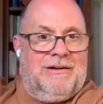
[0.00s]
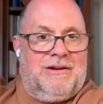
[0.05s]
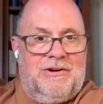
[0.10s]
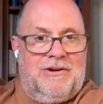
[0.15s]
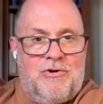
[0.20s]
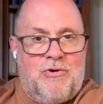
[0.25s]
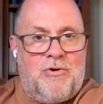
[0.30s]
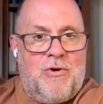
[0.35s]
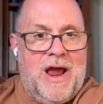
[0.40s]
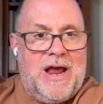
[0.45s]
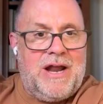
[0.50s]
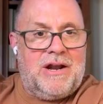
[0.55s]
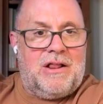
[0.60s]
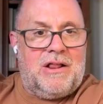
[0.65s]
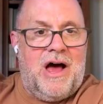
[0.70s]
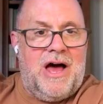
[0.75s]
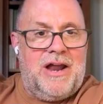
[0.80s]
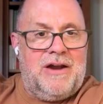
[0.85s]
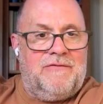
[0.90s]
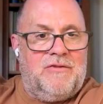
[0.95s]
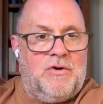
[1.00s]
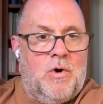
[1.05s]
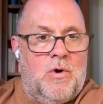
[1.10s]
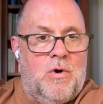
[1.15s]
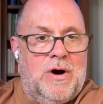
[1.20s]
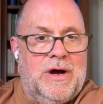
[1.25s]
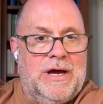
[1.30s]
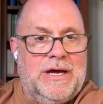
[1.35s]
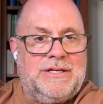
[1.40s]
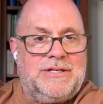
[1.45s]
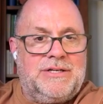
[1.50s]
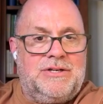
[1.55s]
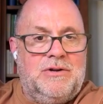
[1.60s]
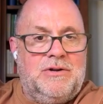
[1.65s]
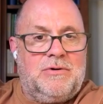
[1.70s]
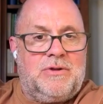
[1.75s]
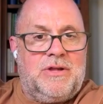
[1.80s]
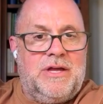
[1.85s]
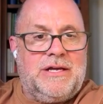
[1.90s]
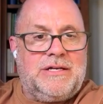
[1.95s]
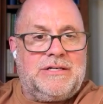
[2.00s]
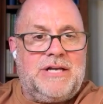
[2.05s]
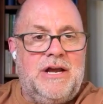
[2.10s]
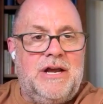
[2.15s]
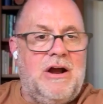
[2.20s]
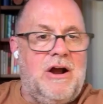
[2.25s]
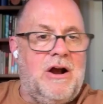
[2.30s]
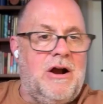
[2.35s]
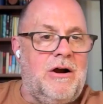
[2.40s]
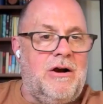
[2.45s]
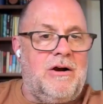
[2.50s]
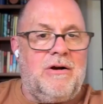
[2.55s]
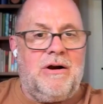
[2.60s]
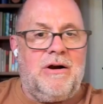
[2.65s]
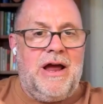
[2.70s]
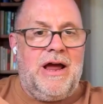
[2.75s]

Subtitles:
create a lot of noise, do things here,